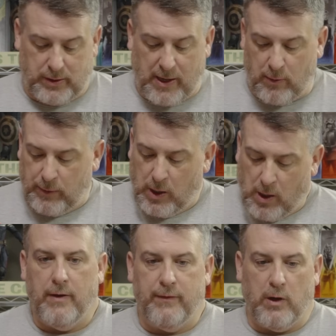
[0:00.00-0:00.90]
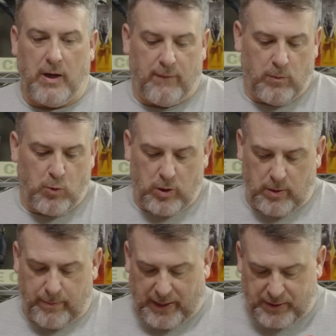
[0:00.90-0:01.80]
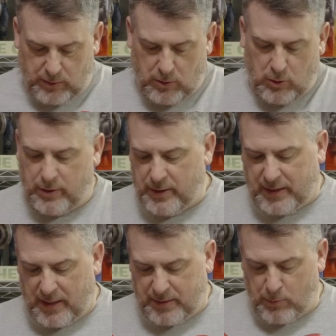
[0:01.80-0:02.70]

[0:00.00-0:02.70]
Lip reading: Now, if you don't have a mortar and pestle, or in this case,